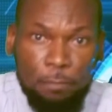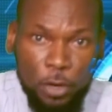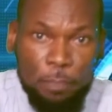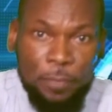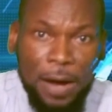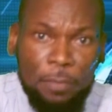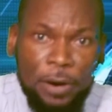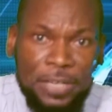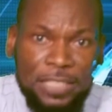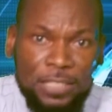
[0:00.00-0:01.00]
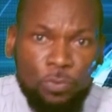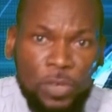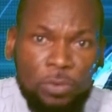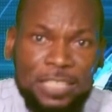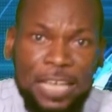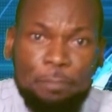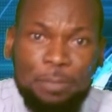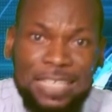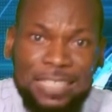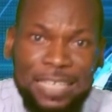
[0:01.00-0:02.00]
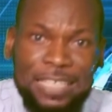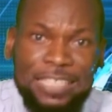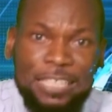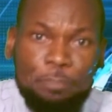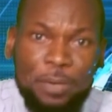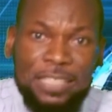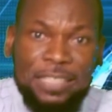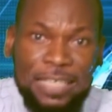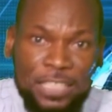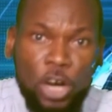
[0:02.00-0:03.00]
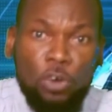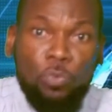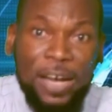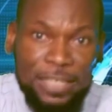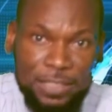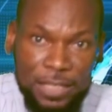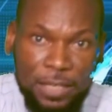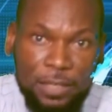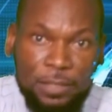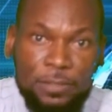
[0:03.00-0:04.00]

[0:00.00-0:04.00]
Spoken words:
Both primaries will take place in separate states on Wednesday.